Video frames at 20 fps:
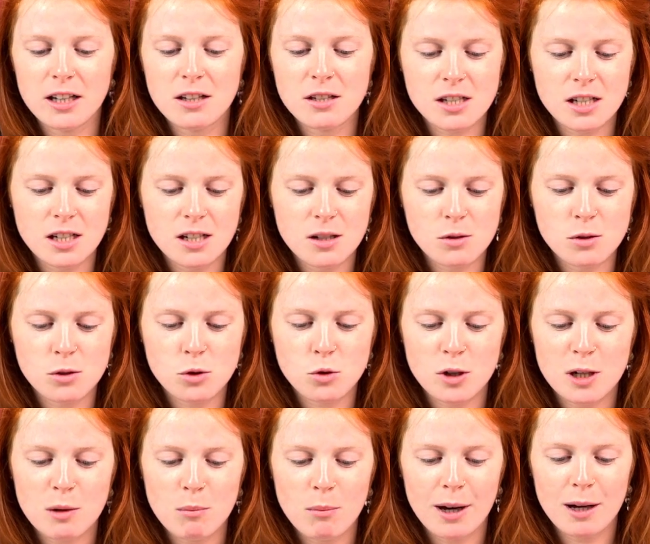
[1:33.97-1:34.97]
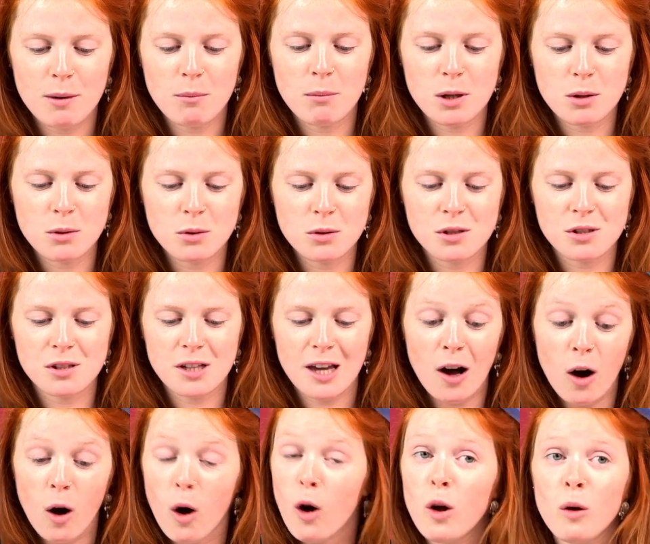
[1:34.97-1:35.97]
used to use Dream Matte Mousse.
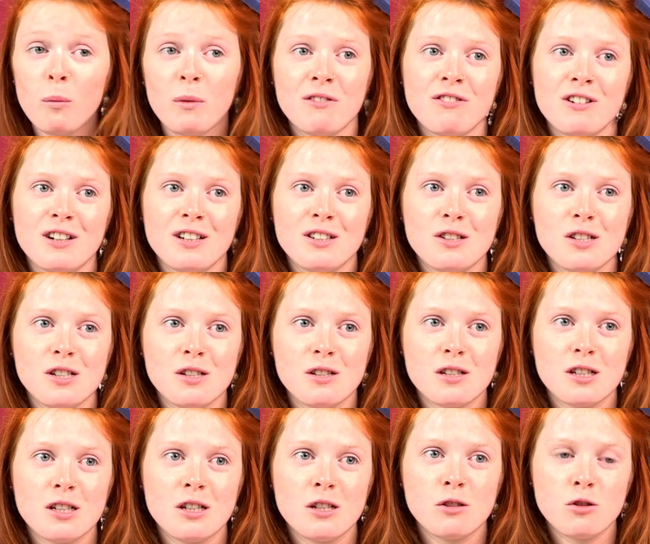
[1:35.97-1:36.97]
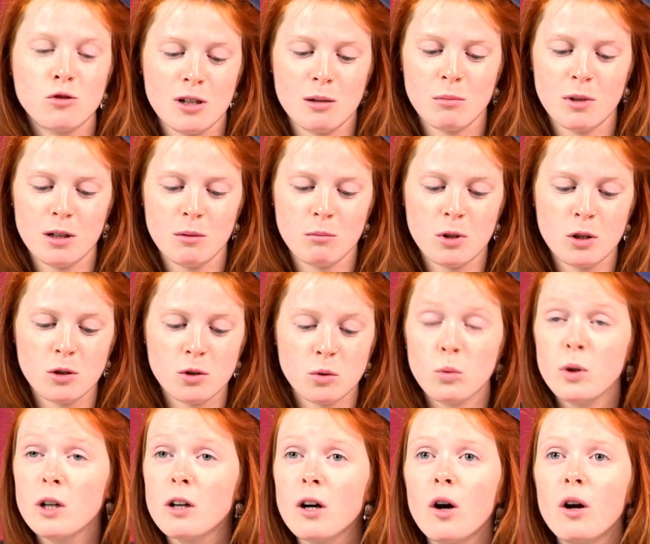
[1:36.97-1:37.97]
All my friends used to use Dream Matte
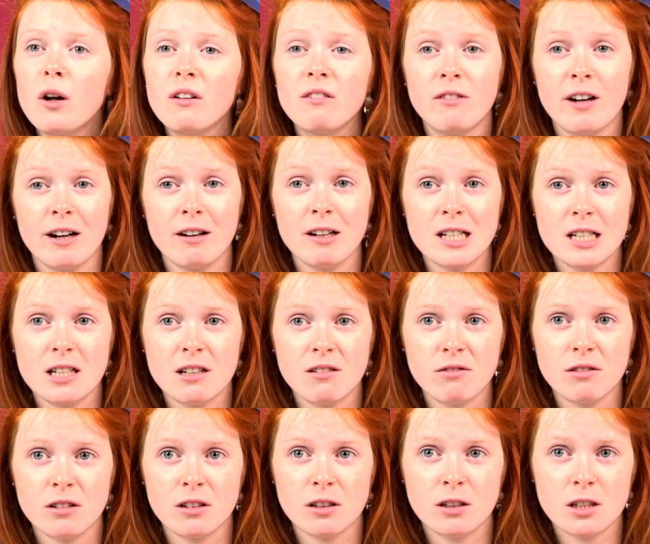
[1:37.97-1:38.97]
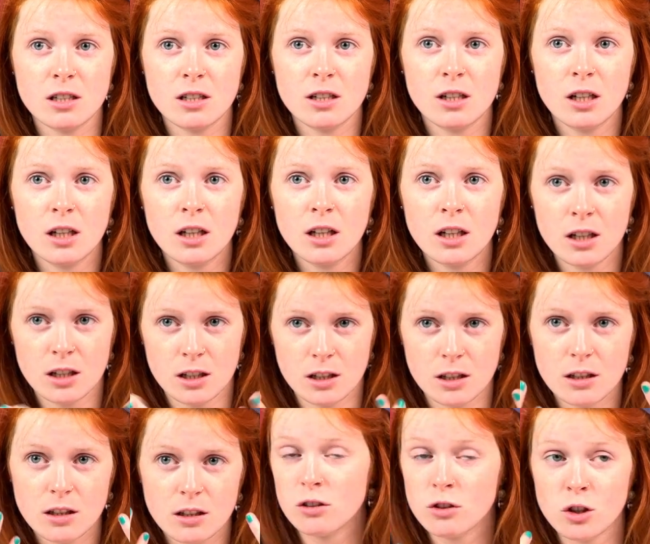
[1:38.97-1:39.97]
Mousse. We are all very different
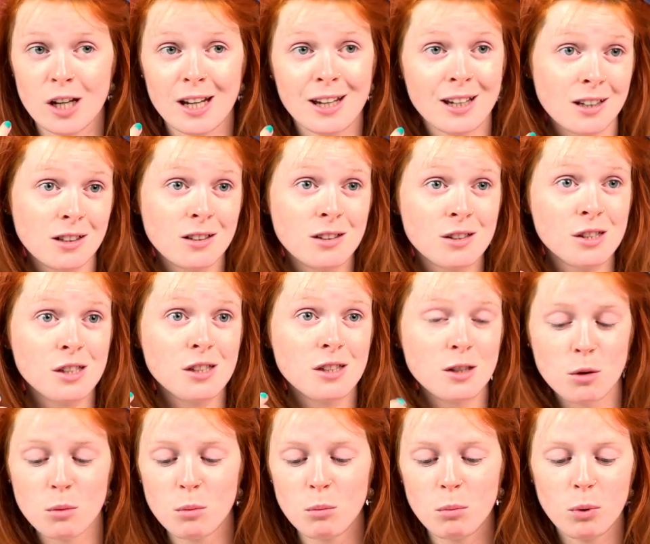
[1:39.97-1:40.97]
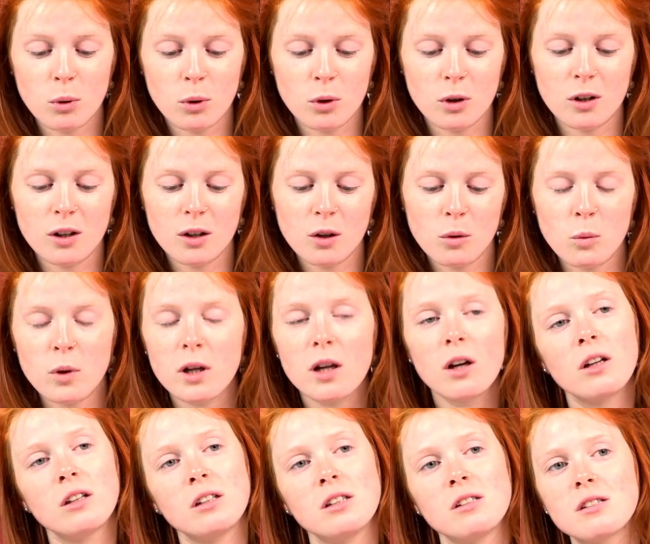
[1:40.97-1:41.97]
shades, but we
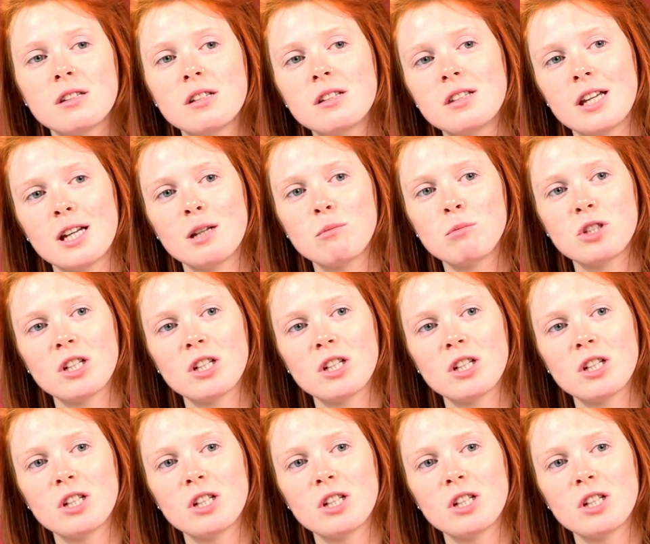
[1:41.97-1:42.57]
all use the same